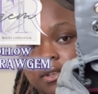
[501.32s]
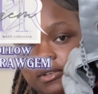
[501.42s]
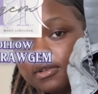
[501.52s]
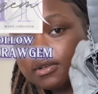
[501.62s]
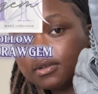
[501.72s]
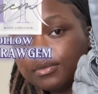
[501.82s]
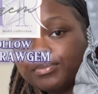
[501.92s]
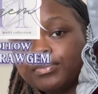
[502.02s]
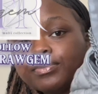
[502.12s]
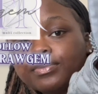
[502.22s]

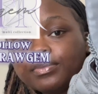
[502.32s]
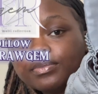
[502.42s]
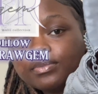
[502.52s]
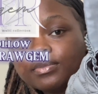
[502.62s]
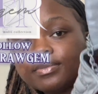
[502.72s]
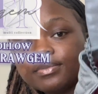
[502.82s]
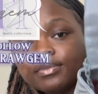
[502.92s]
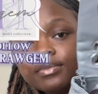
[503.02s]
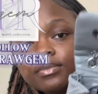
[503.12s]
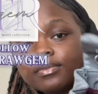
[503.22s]

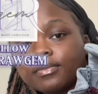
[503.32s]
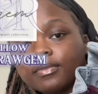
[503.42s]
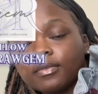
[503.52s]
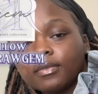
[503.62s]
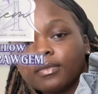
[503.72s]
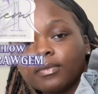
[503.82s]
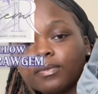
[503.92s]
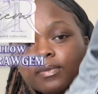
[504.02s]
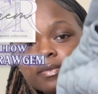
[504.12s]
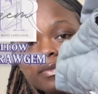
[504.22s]

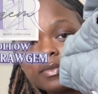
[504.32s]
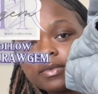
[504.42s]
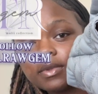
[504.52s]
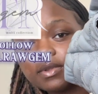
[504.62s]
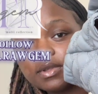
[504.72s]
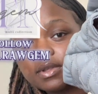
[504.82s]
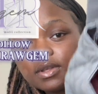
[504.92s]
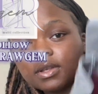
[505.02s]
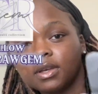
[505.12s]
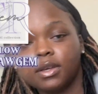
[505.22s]
No one is speaking in this clip.